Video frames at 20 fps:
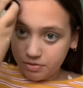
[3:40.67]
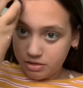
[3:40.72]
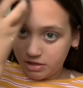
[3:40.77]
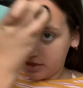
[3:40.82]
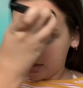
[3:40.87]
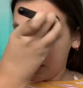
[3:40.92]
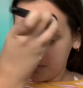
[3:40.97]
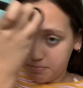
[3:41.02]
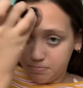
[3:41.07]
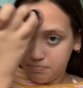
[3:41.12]

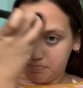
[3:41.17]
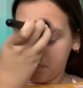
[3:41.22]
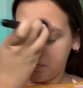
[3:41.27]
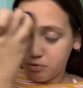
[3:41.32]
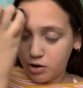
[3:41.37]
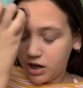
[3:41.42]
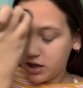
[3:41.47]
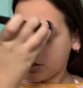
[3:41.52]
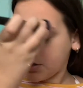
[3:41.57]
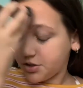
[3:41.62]
The
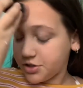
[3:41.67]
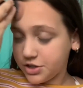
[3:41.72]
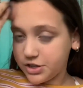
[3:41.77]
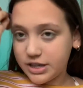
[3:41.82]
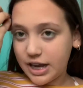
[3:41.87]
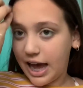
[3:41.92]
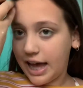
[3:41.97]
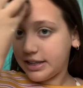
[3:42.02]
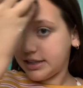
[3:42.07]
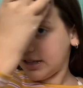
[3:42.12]
bronzer just
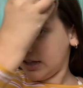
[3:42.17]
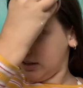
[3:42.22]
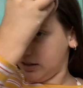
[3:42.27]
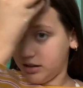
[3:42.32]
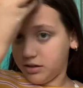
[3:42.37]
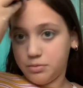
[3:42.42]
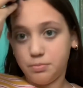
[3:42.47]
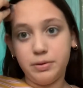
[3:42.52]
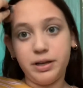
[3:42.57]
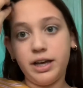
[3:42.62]
adds a
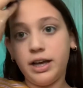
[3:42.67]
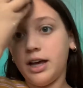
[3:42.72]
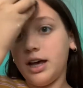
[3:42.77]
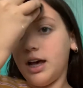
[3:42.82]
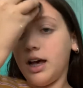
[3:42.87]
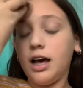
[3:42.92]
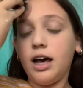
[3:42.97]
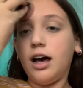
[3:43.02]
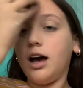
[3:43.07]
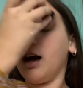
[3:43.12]
little bit
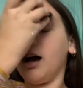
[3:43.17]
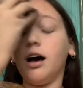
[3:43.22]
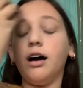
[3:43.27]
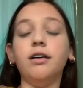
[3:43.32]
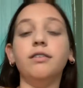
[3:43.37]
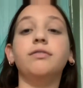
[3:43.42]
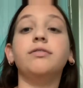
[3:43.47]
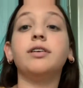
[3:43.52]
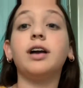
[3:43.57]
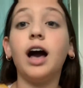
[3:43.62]

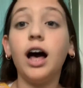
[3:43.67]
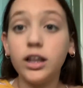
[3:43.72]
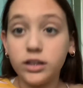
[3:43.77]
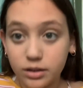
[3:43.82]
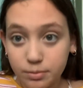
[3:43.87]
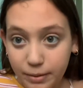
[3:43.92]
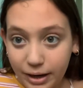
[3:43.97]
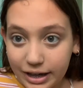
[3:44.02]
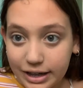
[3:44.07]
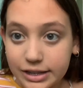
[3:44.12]
of color
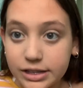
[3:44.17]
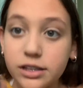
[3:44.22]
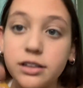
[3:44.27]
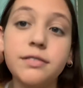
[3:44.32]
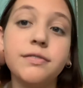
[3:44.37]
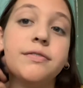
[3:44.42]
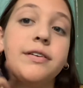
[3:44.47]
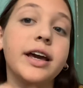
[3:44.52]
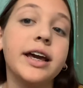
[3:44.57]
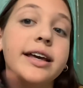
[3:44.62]
back into the
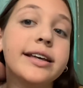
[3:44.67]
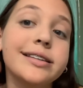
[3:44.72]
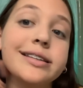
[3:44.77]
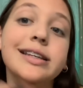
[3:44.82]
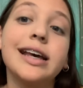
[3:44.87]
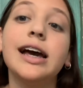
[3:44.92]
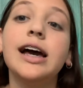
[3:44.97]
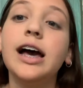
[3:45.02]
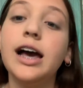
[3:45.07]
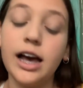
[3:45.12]
face
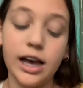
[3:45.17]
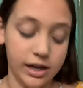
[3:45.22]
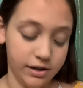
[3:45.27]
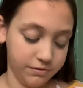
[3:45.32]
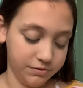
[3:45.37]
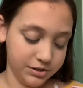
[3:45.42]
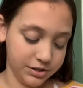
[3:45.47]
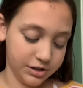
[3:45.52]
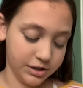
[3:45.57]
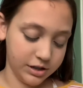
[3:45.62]

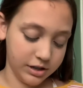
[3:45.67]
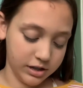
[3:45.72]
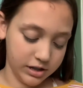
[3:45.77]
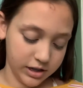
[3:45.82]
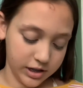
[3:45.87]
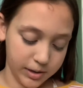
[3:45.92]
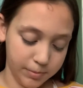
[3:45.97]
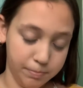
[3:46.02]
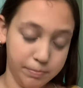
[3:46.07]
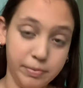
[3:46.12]
after
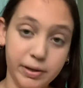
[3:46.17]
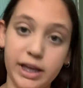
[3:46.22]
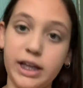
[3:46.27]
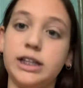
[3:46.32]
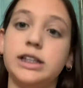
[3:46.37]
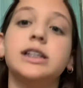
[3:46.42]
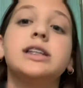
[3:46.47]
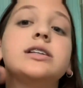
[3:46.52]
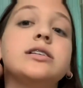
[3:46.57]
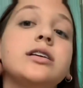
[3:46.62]
our
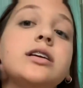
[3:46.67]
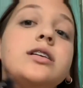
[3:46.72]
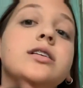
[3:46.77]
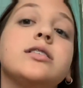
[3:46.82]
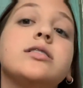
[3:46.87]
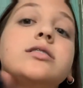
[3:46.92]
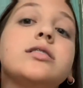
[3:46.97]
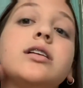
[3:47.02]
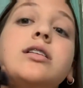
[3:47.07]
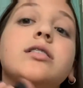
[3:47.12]
base
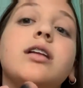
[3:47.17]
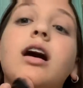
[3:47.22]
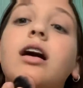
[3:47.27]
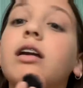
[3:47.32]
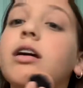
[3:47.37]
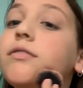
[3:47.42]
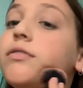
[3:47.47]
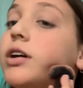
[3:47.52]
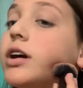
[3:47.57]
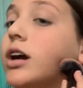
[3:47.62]
takes a
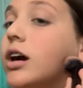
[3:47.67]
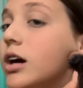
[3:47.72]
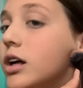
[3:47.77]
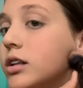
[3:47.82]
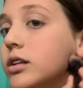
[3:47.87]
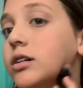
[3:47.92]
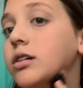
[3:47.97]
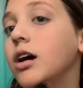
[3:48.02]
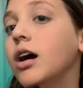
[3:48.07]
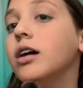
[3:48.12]
lot of a
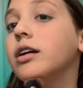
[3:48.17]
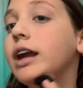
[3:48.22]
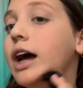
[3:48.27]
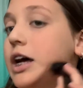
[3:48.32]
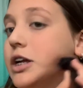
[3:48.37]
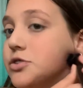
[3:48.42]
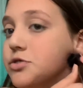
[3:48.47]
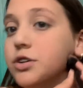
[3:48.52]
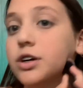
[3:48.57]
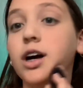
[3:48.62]
color or
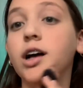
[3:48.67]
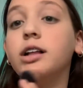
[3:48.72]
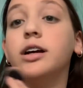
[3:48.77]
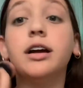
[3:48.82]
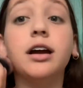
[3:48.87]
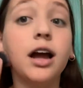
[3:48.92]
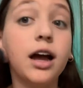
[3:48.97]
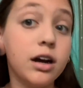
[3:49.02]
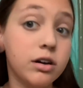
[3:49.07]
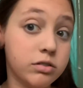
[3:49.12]
natural
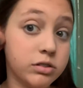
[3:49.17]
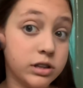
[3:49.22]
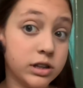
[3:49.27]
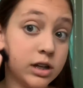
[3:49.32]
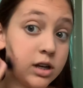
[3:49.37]
color out.